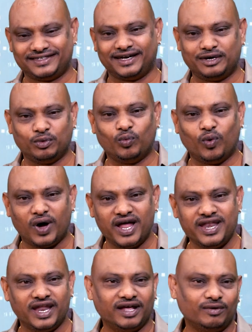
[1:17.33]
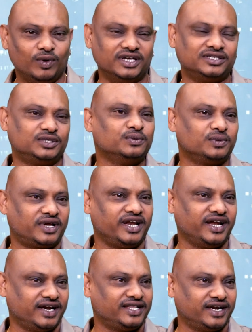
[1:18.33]
said, one was to
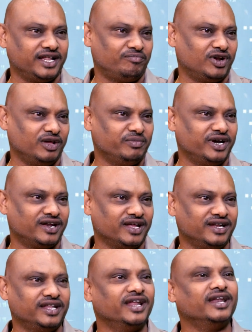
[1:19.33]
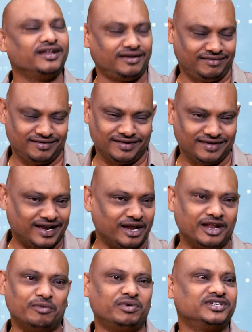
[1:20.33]
create that employment, and then right
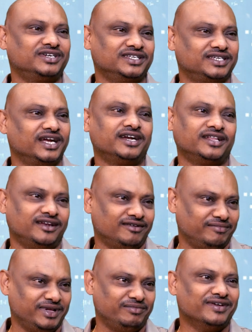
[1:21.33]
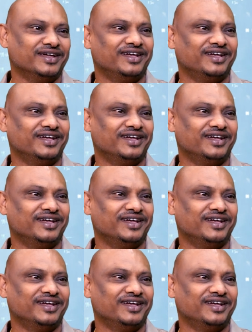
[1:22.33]
opportunities get, maybe.